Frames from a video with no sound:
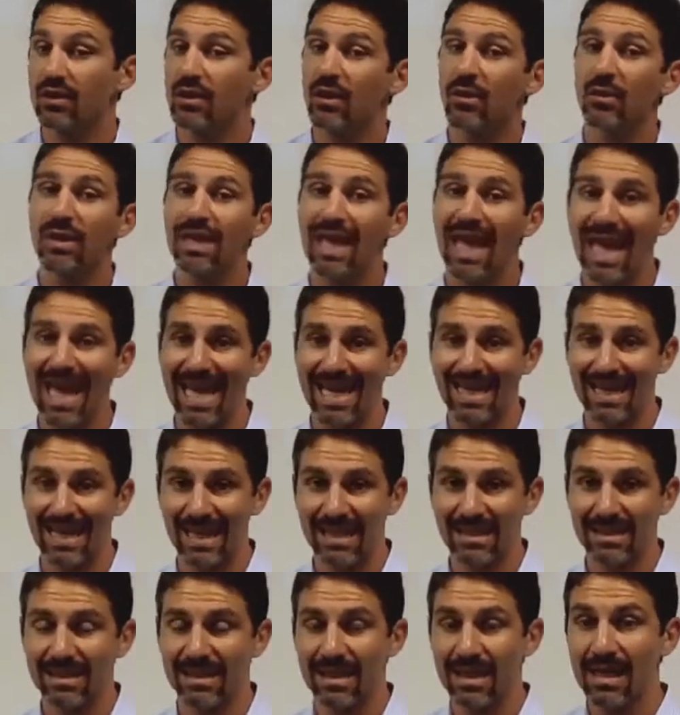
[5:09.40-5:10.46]
two
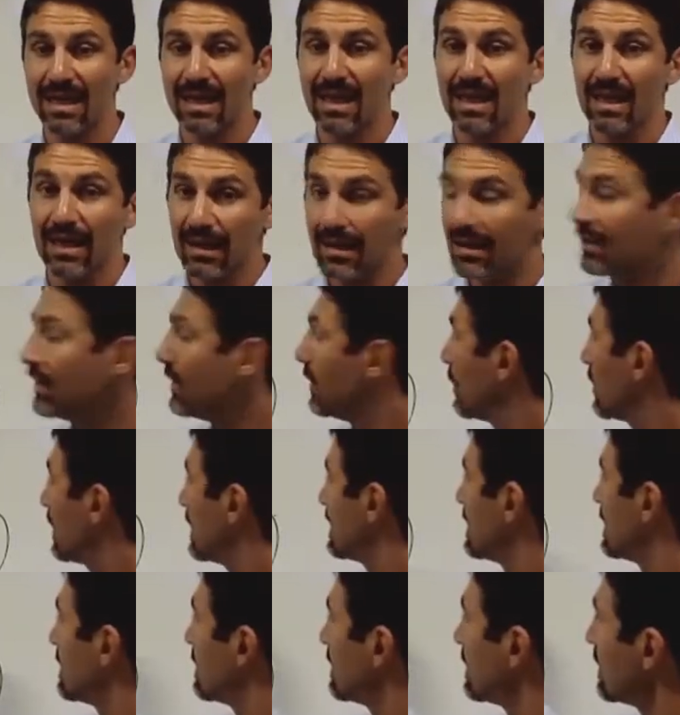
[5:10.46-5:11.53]
candidates, you
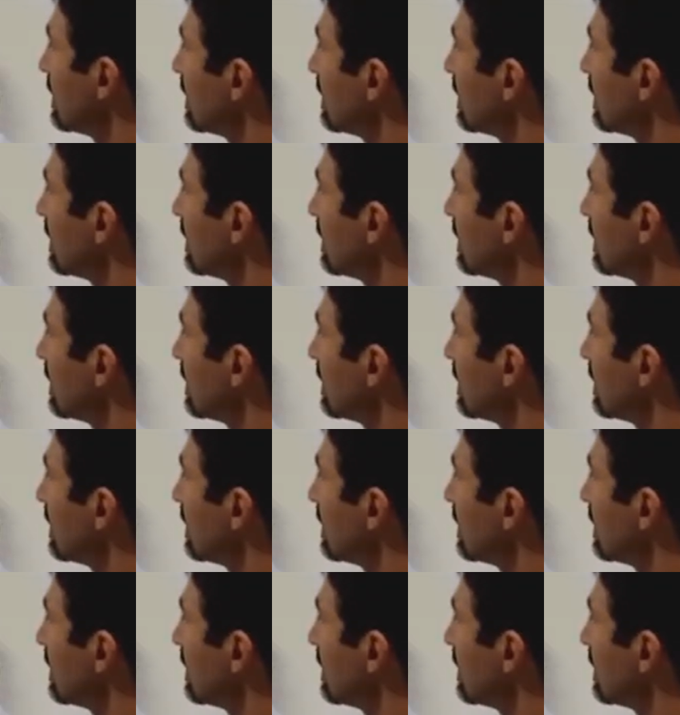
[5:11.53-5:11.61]
can